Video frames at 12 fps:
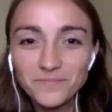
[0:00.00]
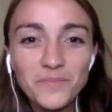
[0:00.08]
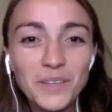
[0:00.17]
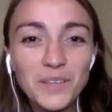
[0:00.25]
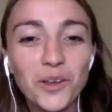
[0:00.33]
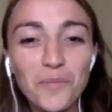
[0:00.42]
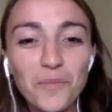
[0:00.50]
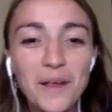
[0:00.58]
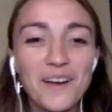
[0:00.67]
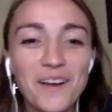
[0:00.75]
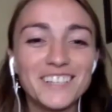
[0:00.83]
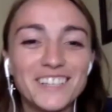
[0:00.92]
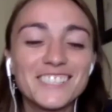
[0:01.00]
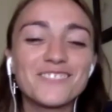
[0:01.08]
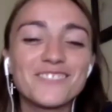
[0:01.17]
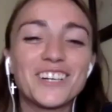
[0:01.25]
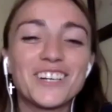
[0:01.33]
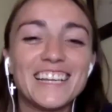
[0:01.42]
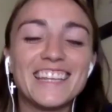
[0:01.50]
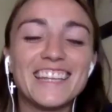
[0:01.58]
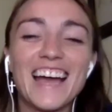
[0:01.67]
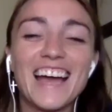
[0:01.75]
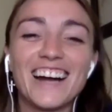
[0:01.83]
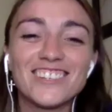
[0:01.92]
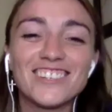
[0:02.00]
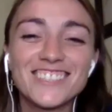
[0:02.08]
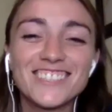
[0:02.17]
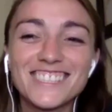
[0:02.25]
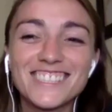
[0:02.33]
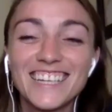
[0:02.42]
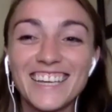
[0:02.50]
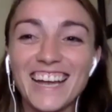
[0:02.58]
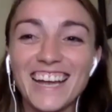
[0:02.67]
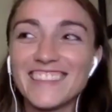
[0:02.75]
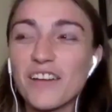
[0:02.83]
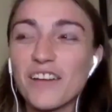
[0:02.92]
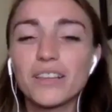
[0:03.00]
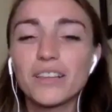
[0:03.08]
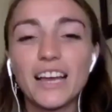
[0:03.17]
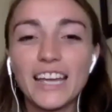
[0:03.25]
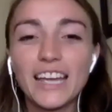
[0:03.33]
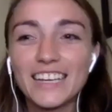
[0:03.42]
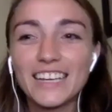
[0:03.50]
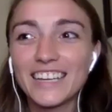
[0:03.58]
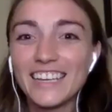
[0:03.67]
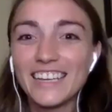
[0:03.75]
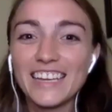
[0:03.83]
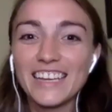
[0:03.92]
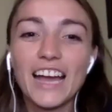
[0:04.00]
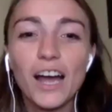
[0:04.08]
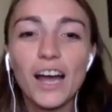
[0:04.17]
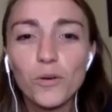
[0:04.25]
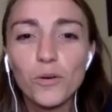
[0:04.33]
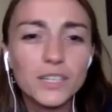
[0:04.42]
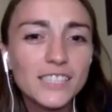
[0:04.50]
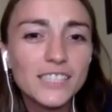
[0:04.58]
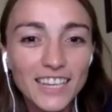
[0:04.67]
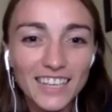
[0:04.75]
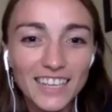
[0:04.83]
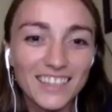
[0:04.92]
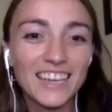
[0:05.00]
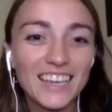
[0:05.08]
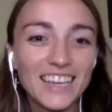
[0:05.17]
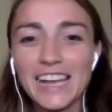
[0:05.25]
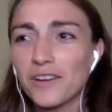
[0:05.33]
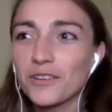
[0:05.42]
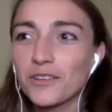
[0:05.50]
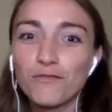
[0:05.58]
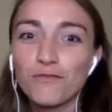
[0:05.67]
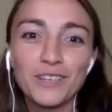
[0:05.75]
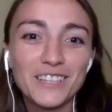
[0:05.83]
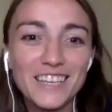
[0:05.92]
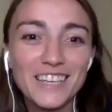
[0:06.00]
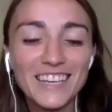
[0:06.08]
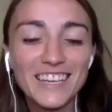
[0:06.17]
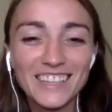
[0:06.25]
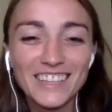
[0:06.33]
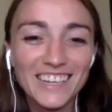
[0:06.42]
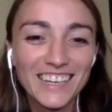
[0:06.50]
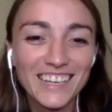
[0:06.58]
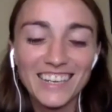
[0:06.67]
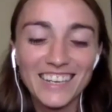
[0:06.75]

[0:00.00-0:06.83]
your parents were in the house and they were like how is it like how are you feeling like